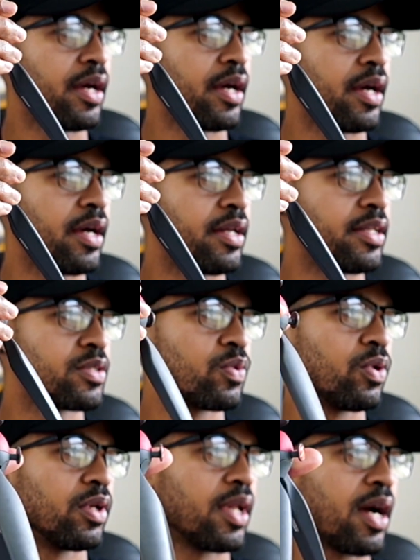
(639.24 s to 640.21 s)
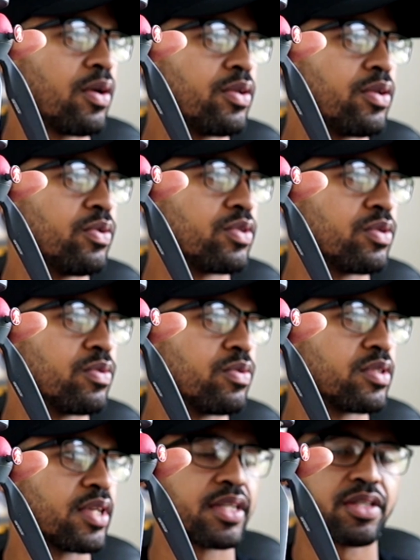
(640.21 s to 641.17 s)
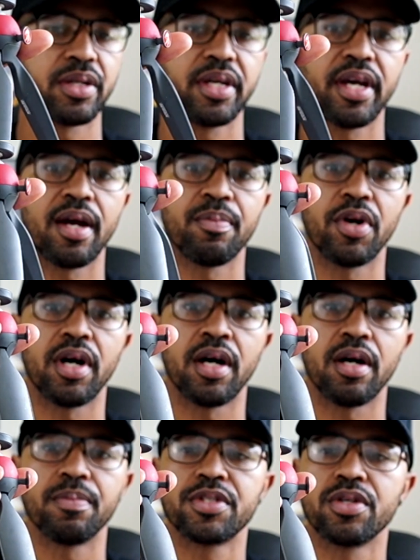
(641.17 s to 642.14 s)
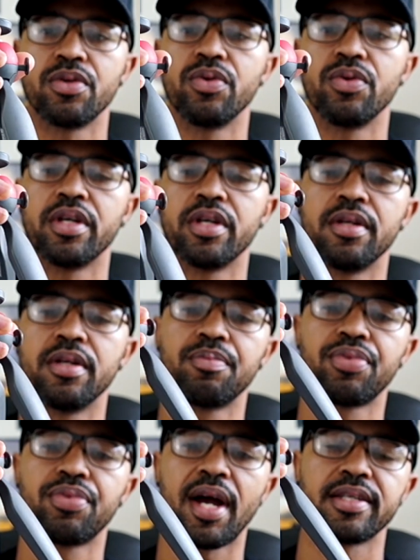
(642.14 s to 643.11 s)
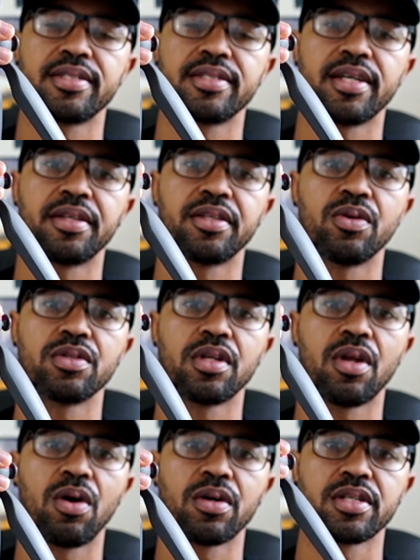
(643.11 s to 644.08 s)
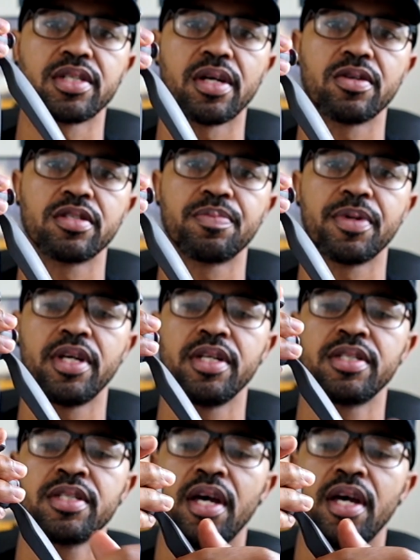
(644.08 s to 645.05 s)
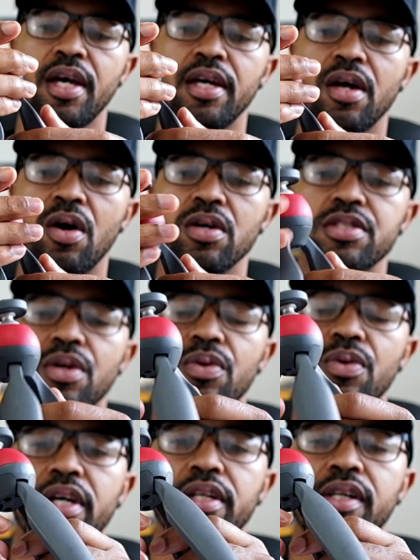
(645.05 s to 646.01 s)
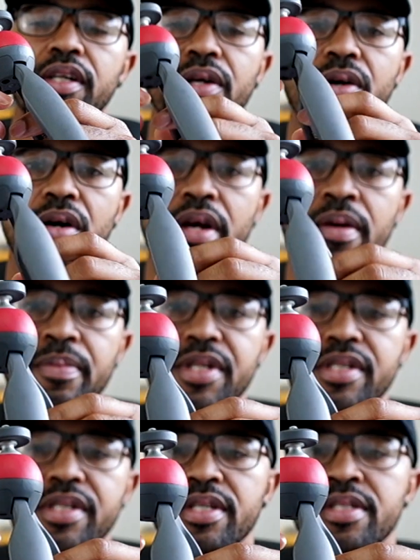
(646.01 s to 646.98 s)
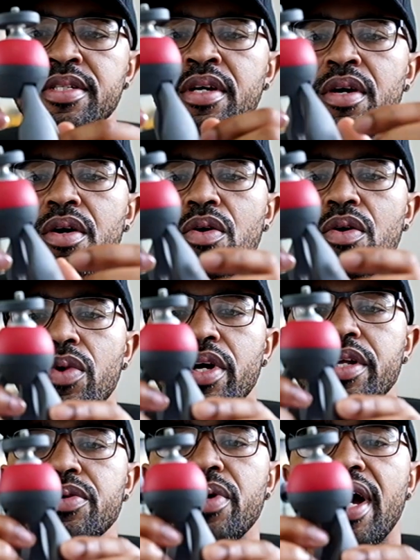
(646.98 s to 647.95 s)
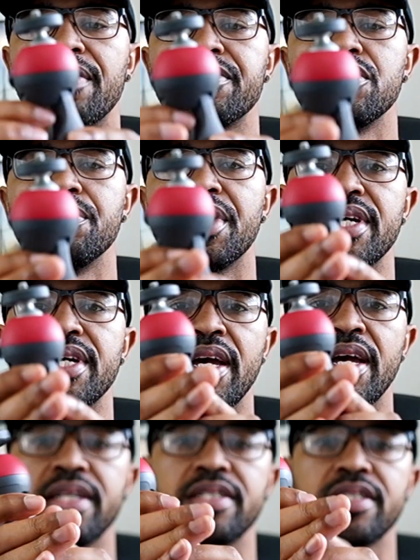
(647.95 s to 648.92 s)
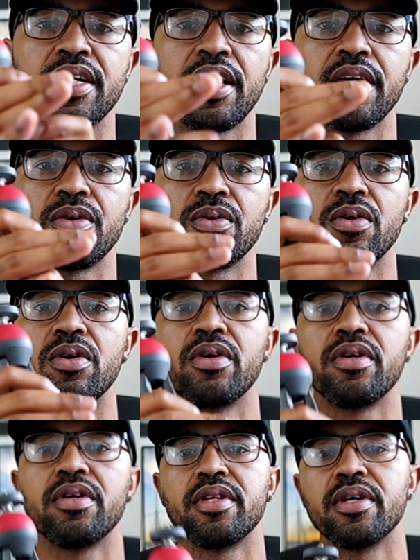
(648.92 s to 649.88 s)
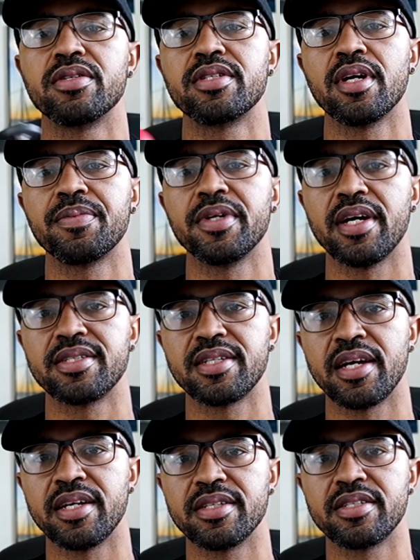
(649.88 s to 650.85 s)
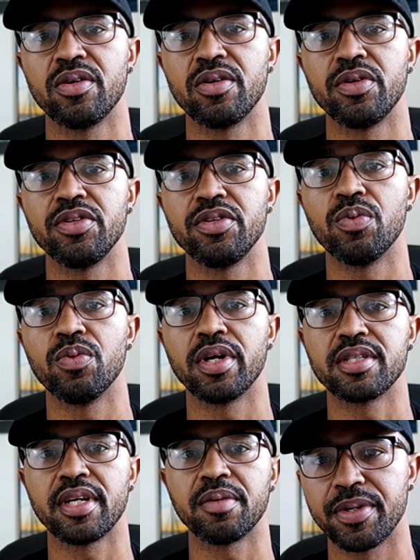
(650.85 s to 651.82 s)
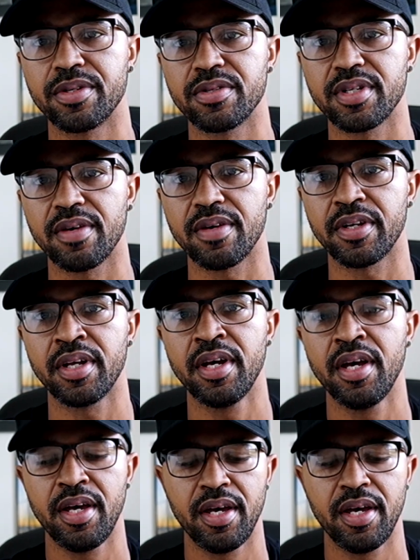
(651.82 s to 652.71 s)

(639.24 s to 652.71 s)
and this will allow you to set your camera up so you can practice at those longer shutter speeds and also get clearer images when you have too much handshake or there's something that's staying still and you want to take pictures of it.